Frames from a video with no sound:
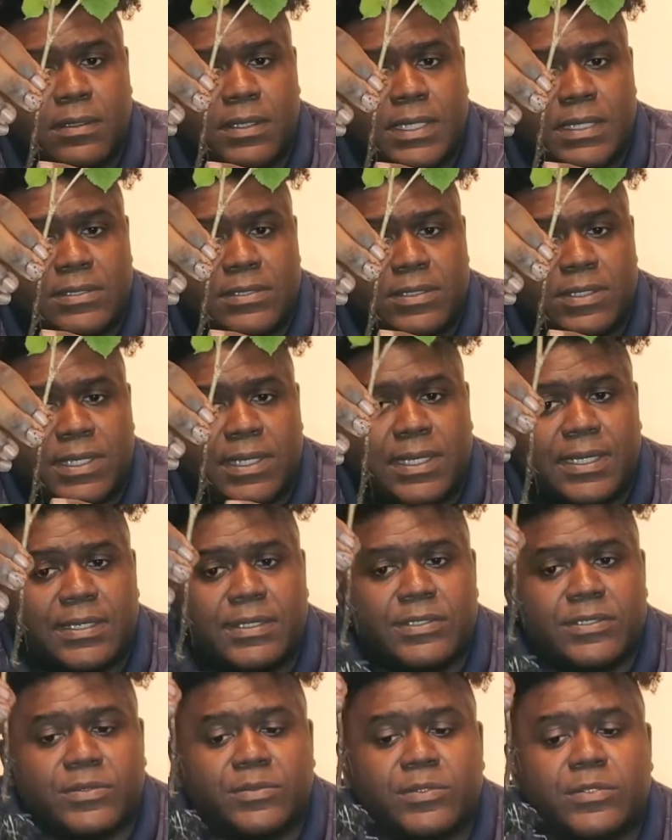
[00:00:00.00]
That's our
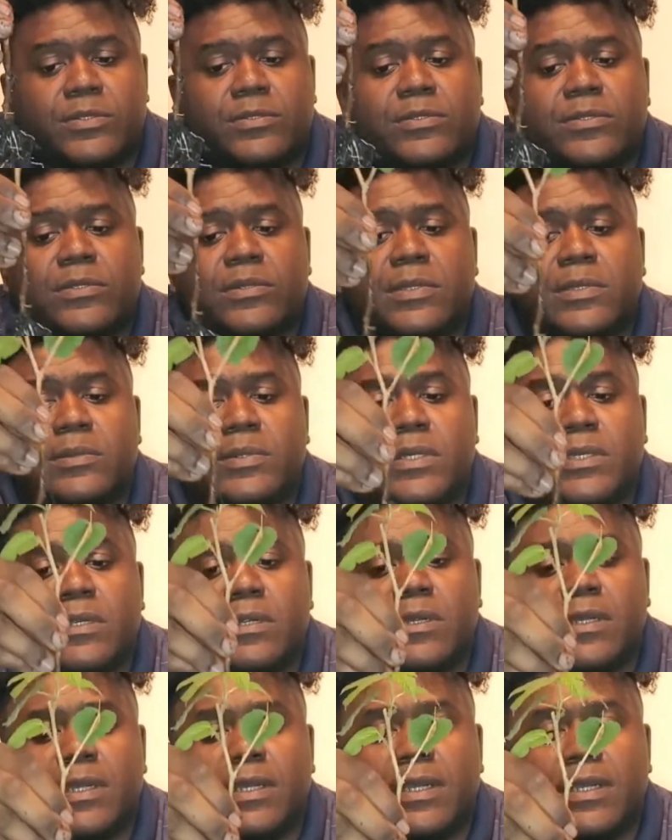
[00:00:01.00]
highest root. So we want
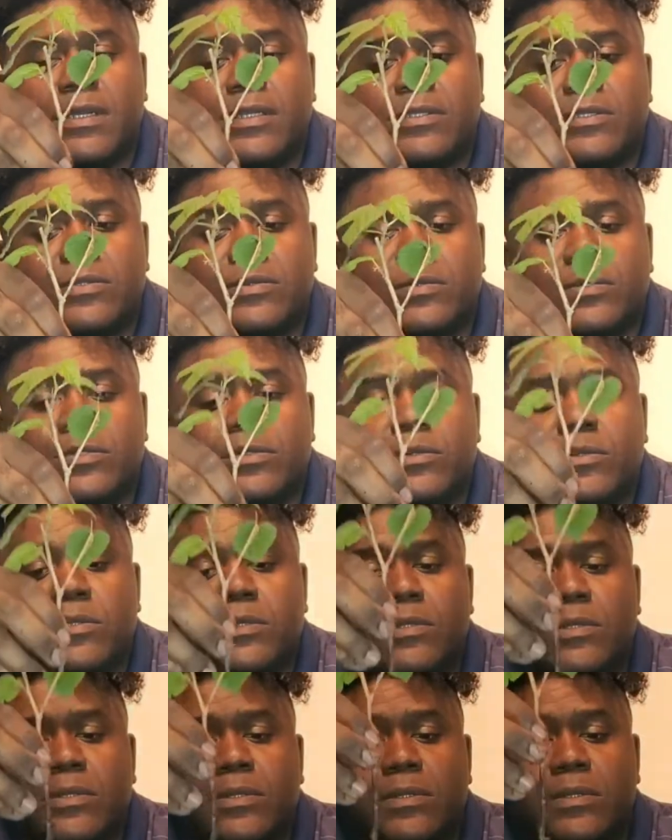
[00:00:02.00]
our highest root
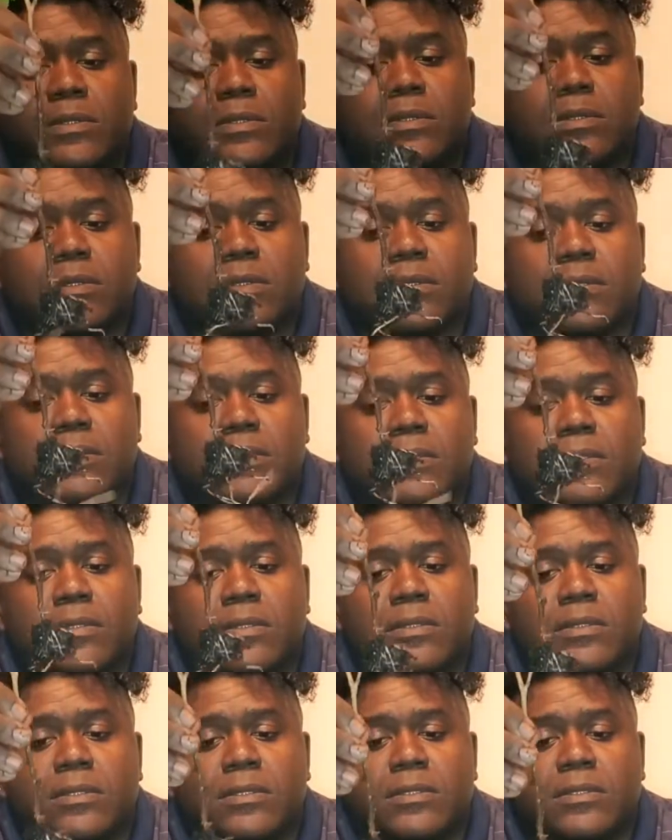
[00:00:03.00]

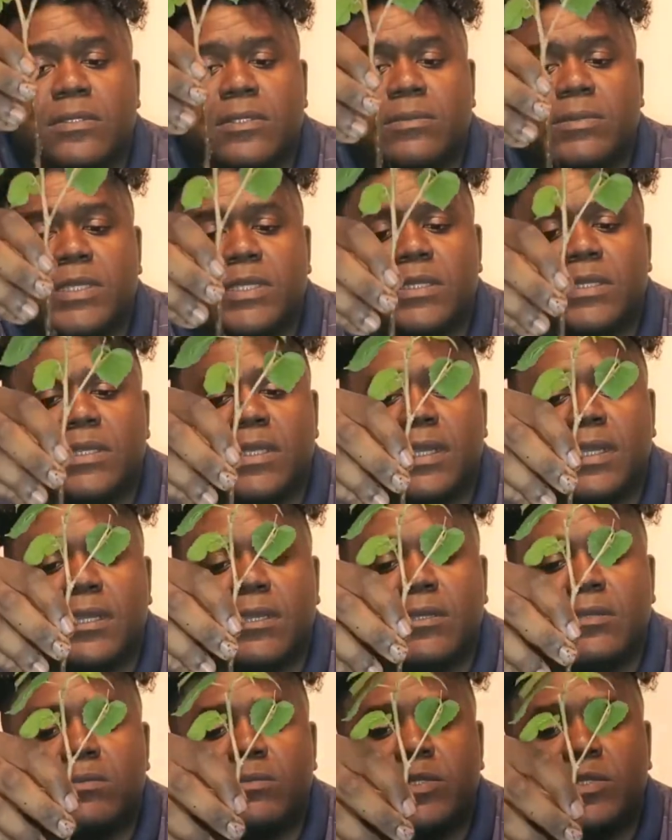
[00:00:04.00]
to be
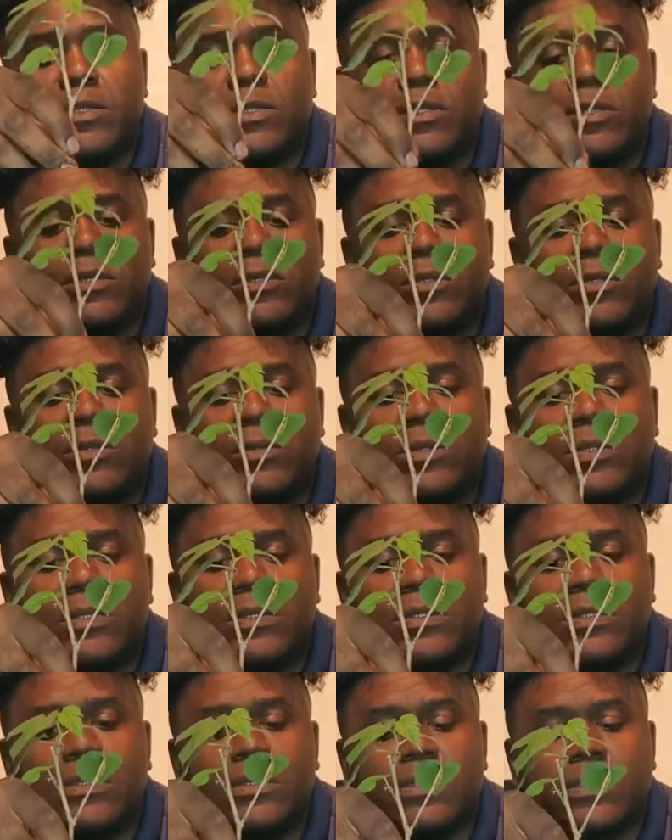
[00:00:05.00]
down below
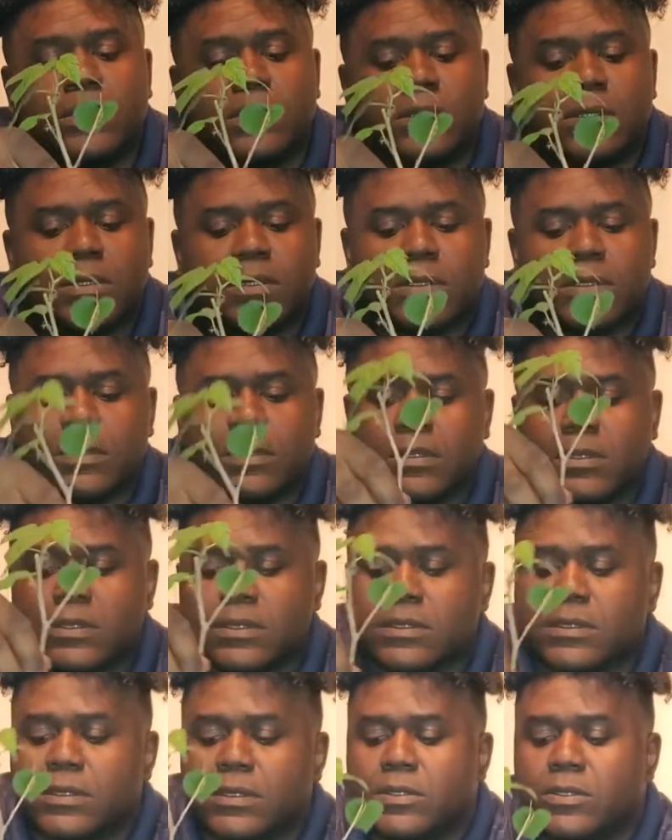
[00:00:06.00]

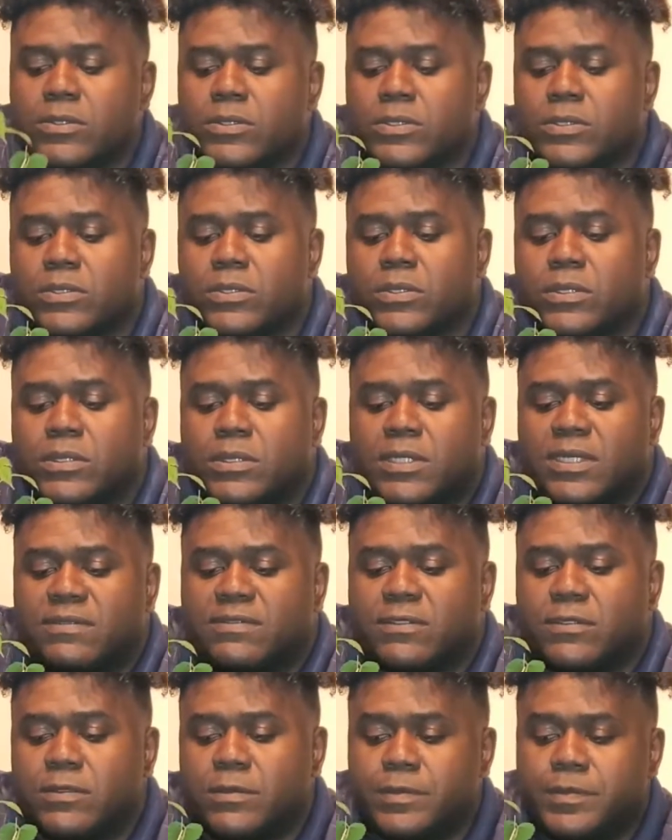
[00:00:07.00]
the new soil
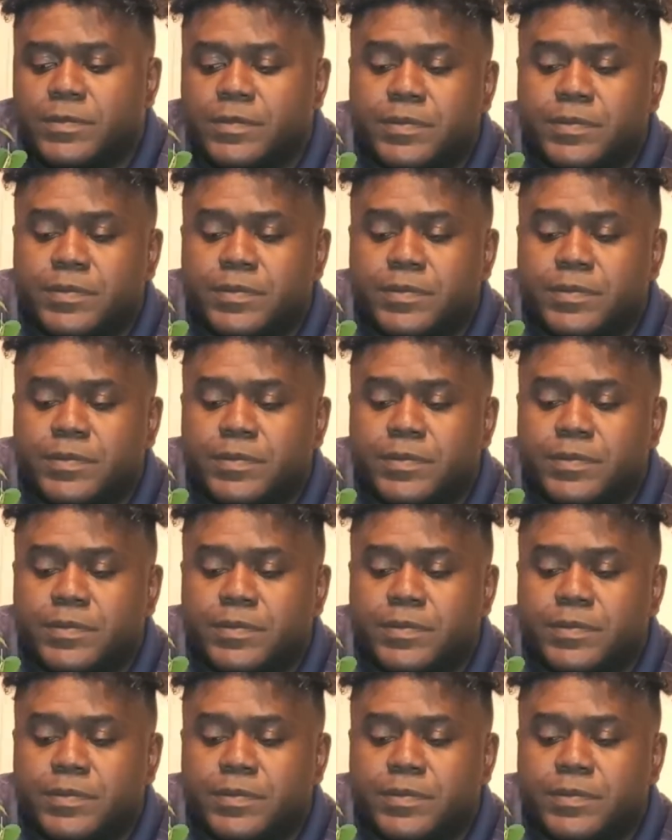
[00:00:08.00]
level,